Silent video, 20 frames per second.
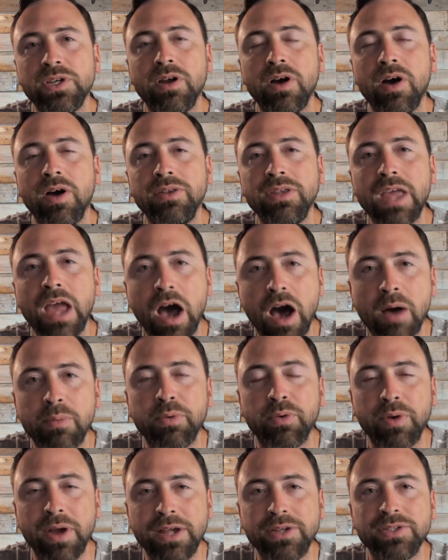on the
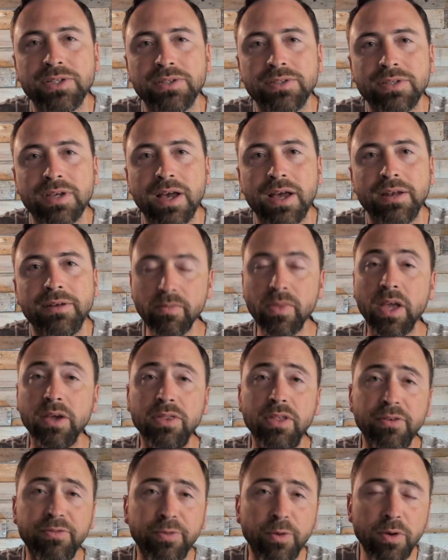operation side. The
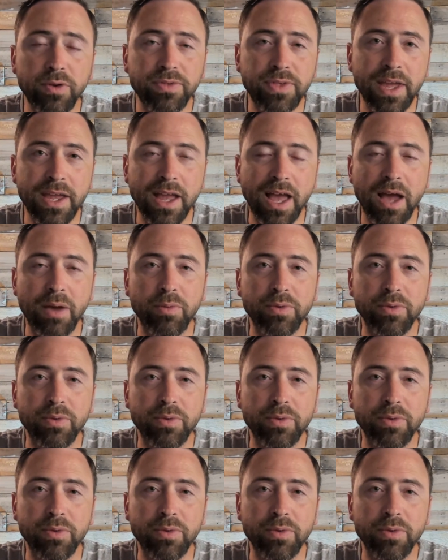fourth thing I will